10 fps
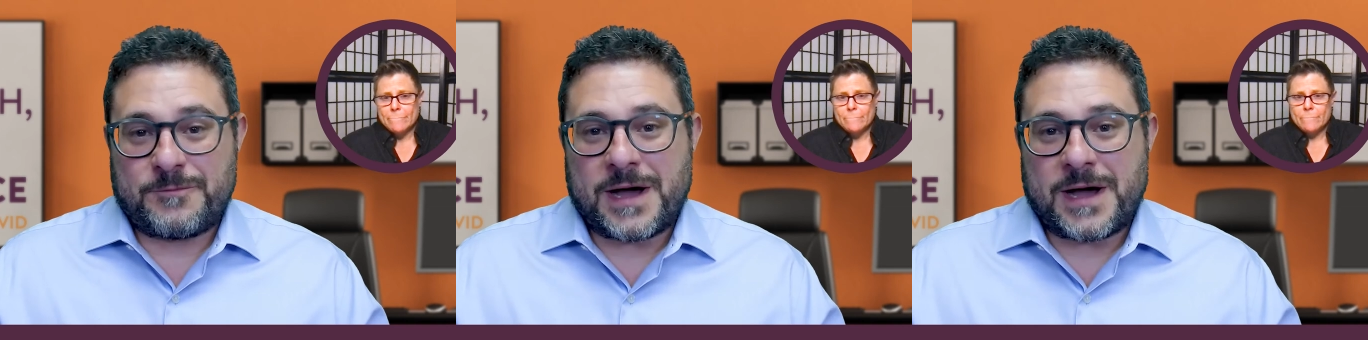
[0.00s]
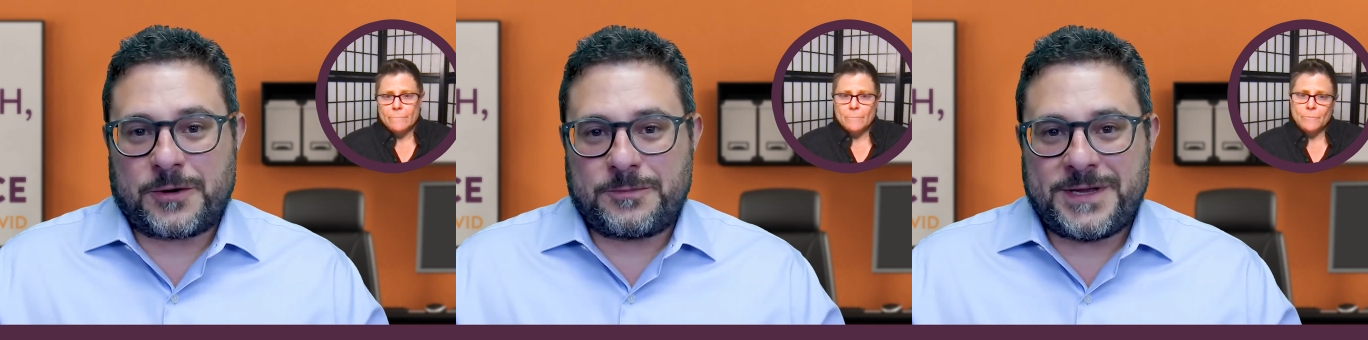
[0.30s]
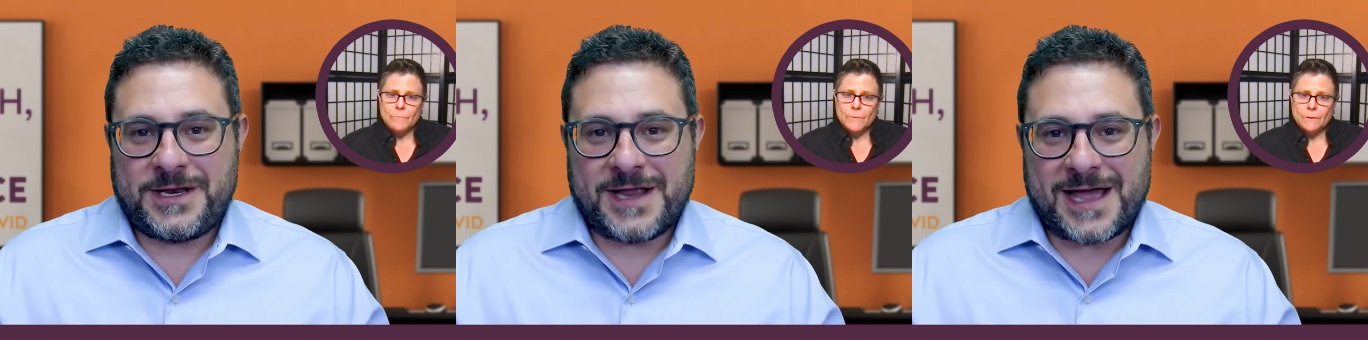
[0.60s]
Speaker 1: of modern
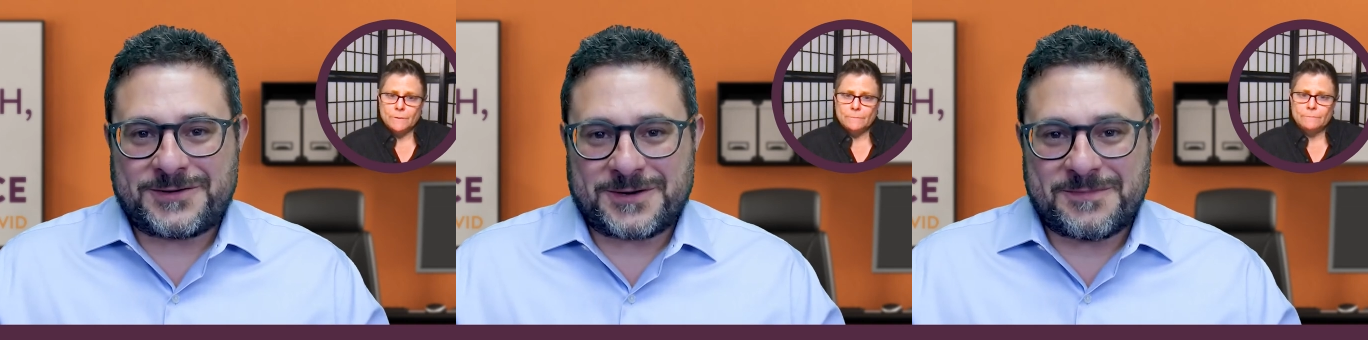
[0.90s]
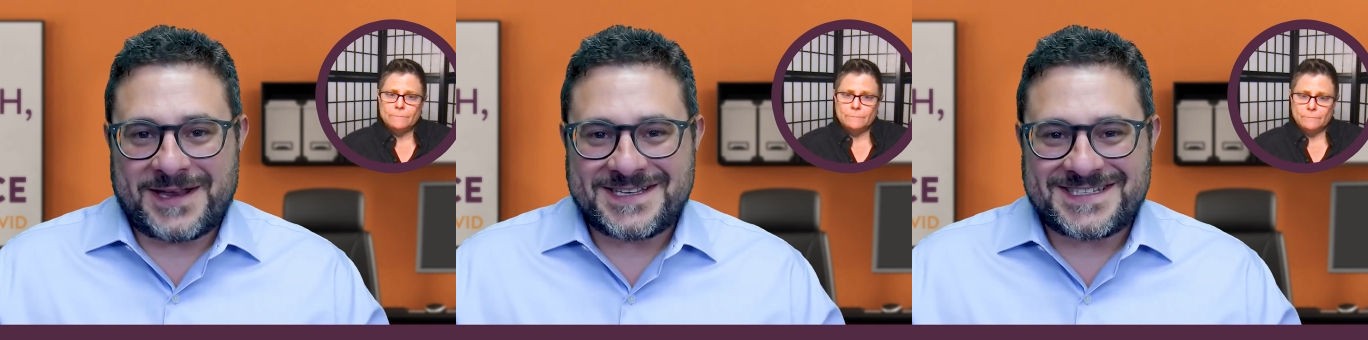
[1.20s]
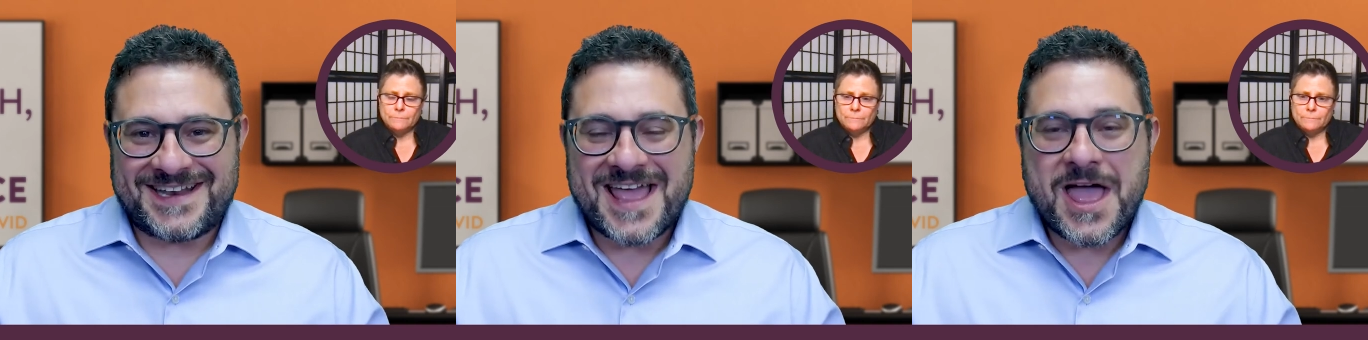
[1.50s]
pediatric
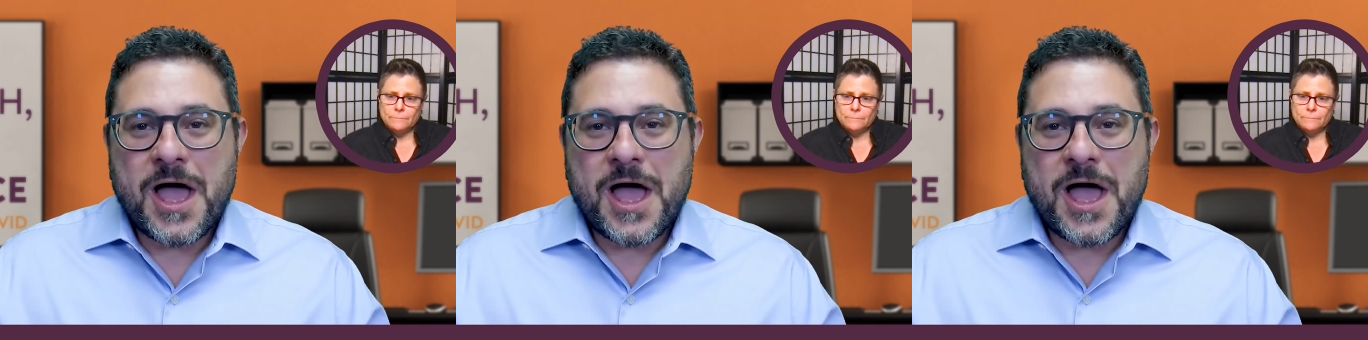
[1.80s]
medicine.